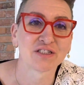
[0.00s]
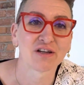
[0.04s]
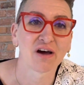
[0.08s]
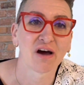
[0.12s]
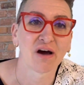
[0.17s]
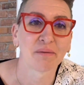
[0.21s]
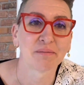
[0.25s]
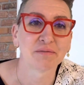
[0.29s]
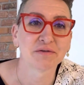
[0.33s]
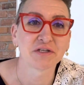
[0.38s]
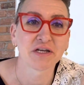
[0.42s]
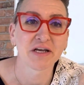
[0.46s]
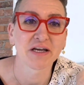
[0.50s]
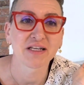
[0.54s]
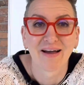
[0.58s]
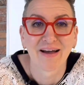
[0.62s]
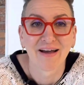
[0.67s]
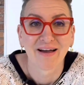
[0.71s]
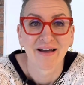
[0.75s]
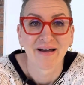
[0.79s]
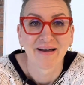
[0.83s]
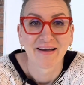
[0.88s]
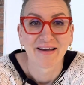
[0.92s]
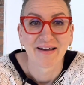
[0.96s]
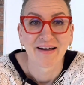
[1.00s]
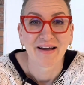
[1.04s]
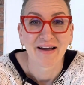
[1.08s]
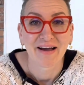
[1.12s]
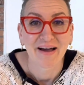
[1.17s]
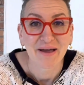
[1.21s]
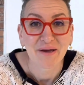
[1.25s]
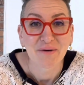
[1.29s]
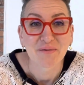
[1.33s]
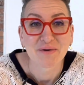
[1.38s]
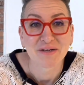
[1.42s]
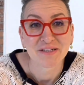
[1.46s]
objects.
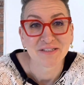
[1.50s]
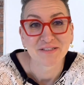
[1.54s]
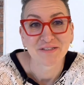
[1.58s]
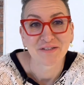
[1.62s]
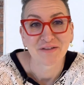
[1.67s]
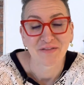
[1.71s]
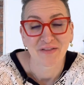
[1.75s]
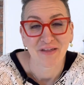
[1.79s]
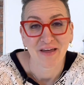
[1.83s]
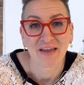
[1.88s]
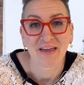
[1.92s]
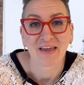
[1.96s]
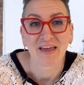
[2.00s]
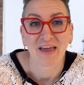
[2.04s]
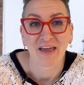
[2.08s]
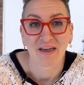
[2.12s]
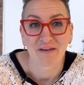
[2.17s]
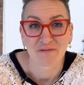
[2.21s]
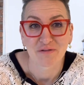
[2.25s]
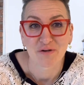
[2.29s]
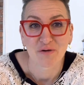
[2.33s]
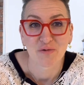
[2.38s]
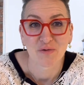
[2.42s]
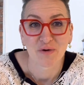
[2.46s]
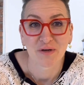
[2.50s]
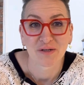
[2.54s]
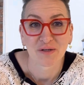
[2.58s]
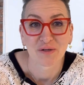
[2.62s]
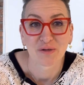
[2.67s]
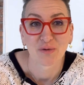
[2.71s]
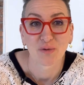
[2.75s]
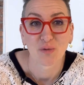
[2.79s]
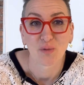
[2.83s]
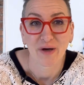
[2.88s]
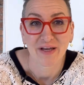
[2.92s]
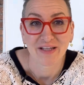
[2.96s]
I want to thank everyone
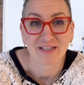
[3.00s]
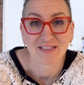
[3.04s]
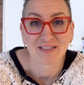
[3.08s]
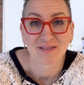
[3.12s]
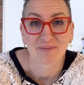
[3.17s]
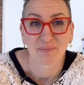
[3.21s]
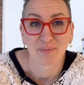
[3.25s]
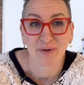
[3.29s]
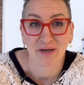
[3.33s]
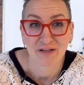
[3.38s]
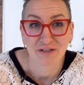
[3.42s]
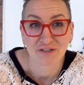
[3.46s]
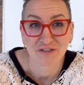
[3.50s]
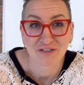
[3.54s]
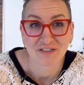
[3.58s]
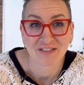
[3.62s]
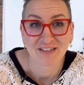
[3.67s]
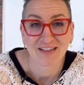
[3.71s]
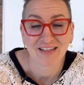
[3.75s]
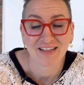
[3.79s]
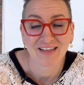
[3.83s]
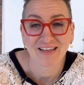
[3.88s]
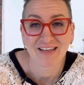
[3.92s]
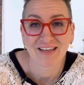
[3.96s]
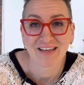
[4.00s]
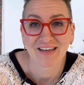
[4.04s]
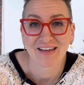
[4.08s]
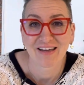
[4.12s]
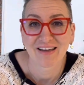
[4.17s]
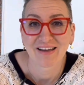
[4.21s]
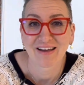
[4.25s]
who waited patiently.